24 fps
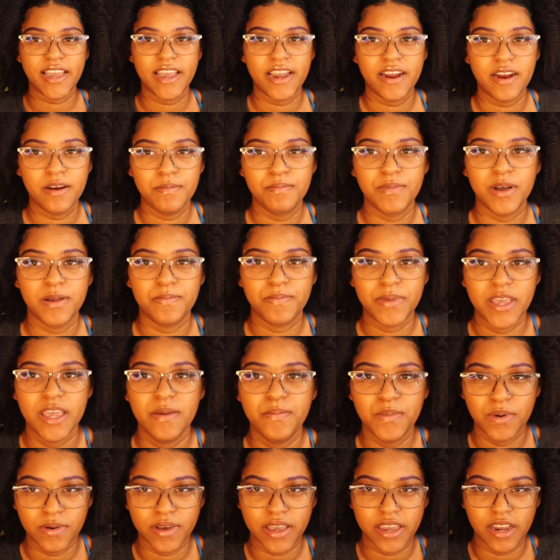care, but
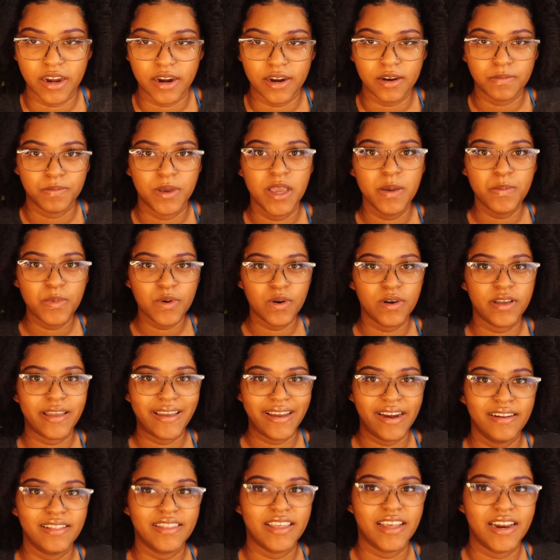people cared. People
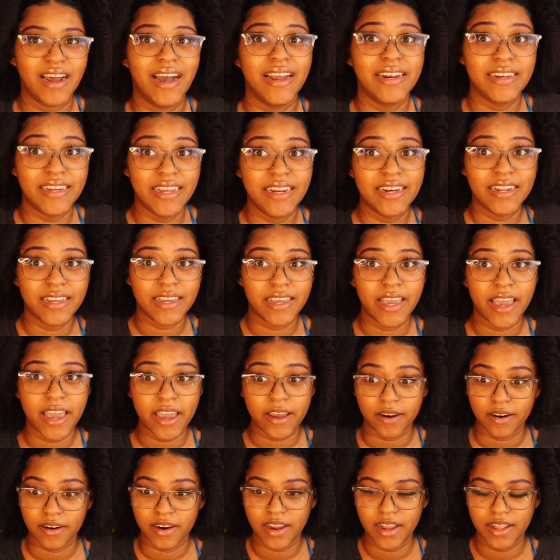cared that I didn't
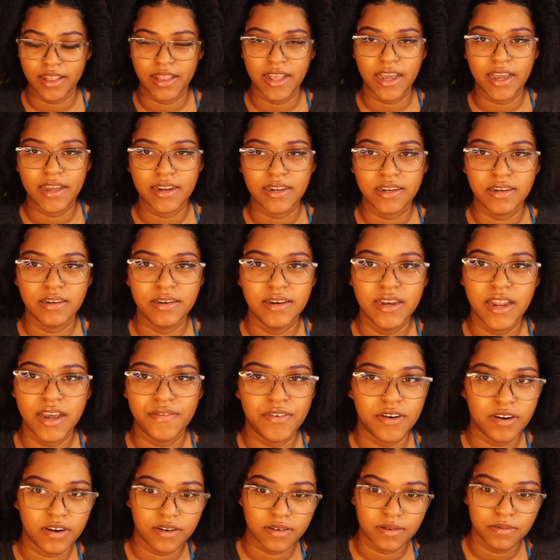care, and that
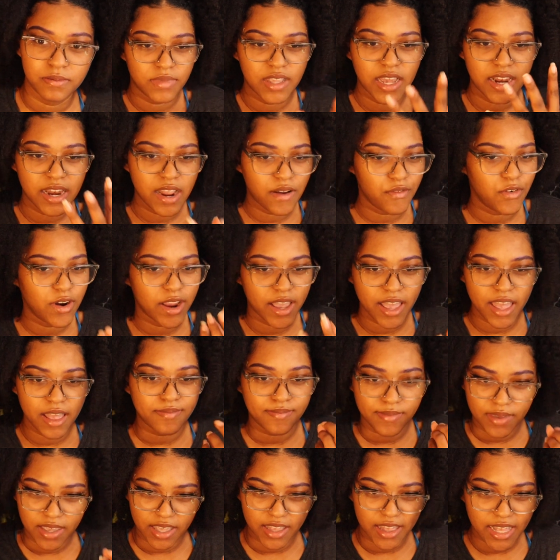never that never
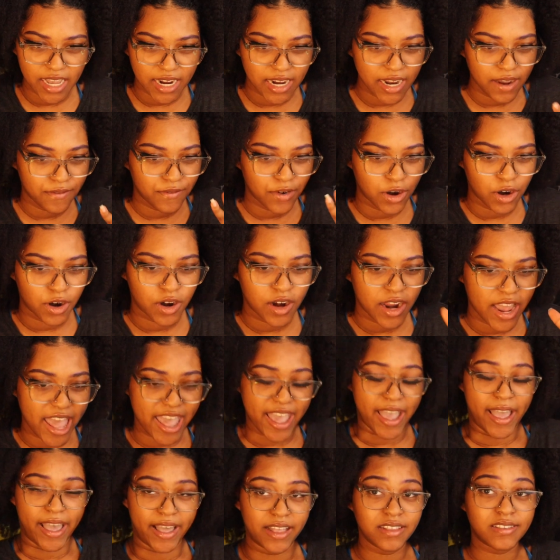hit me. That never
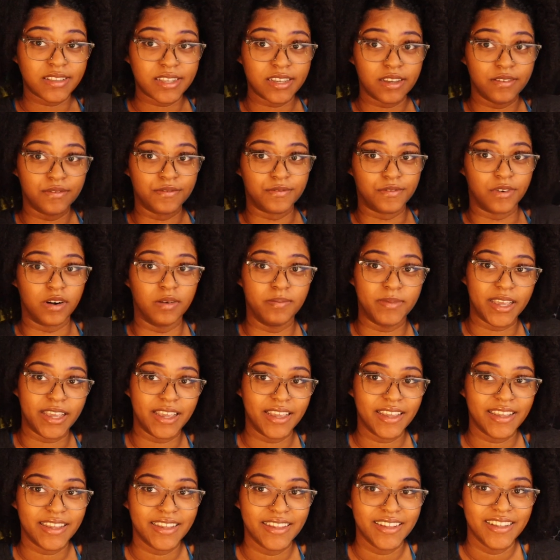ached for
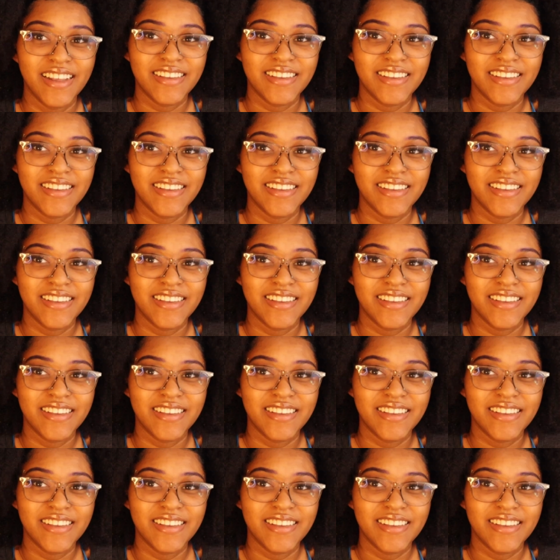me.